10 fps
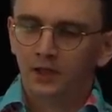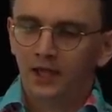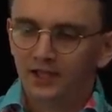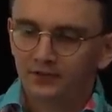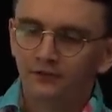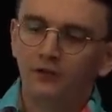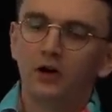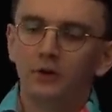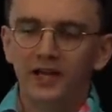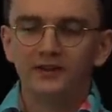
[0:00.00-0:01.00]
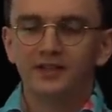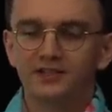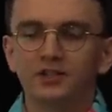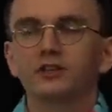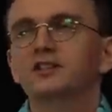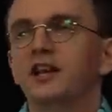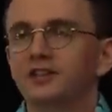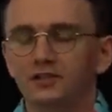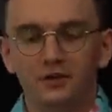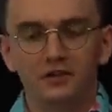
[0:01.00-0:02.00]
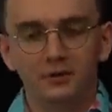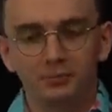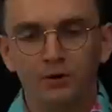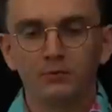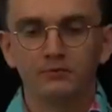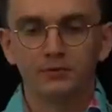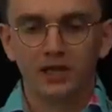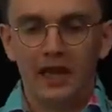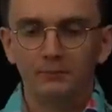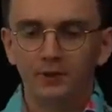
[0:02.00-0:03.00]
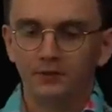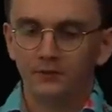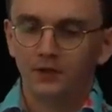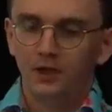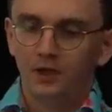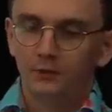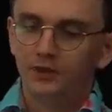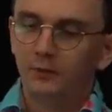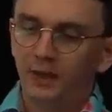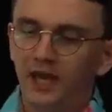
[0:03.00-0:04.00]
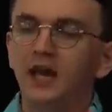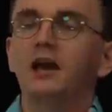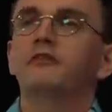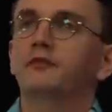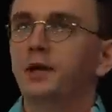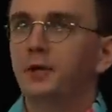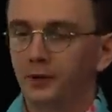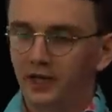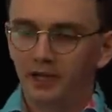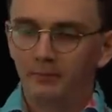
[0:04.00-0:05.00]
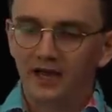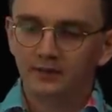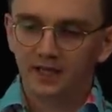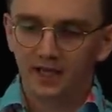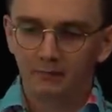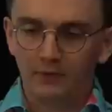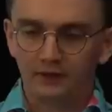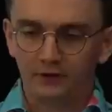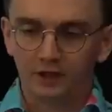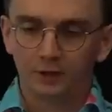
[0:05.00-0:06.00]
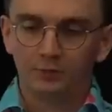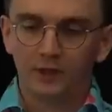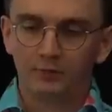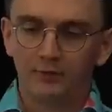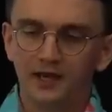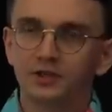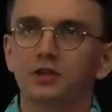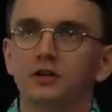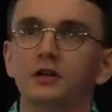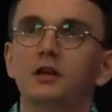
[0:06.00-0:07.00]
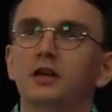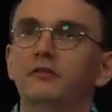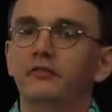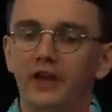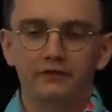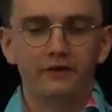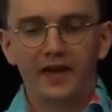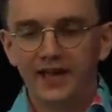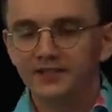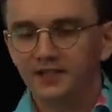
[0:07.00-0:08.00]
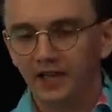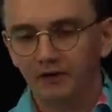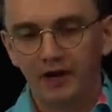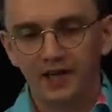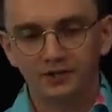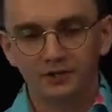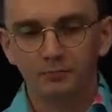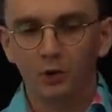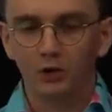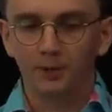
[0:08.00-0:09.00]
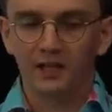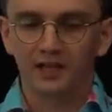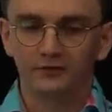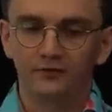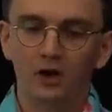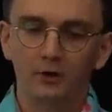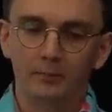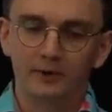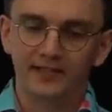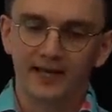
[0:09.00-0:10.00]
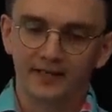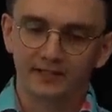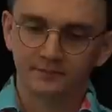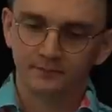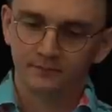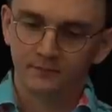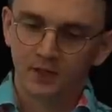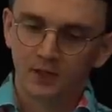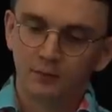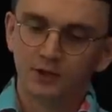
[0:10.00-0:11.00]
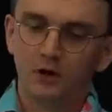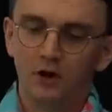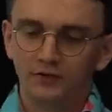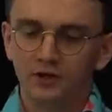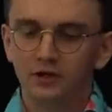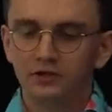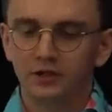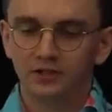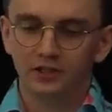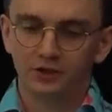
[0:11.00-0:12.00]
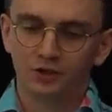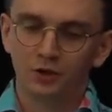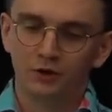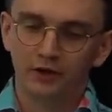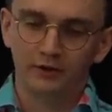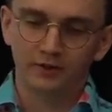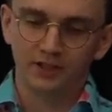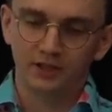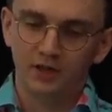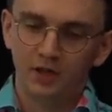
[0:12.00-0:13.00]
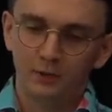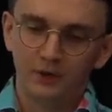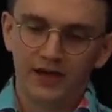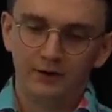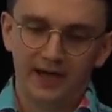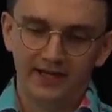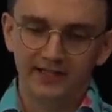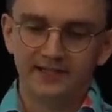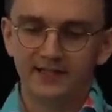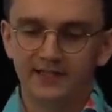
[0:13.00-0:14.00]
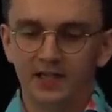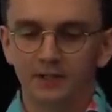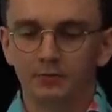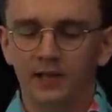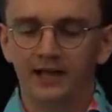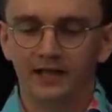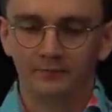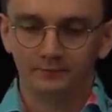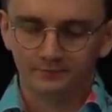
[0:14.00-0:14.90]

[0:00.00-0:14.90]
It's following this success, though, that the problems happen, with the BEF frequently abandoning methodical preparation in favour of hastily arranged and poorly planned follow-up attacks which were often conducted at short notice without any detailed planning.